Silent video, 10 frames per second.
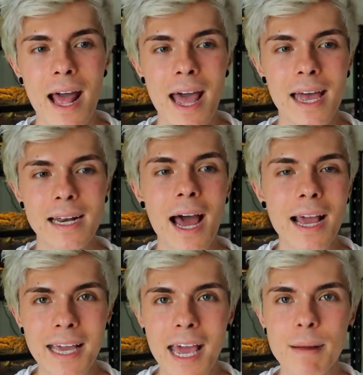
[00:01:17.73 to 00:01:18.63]
And
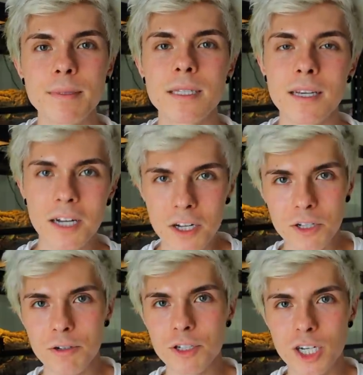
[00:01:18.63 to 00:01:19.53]
I came to the
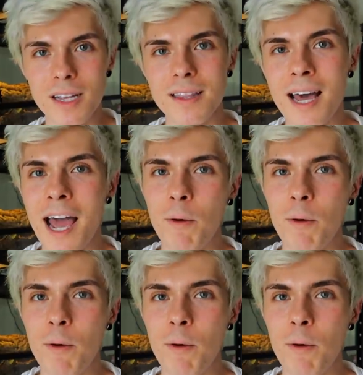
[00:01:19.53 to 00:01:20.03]
conclusion that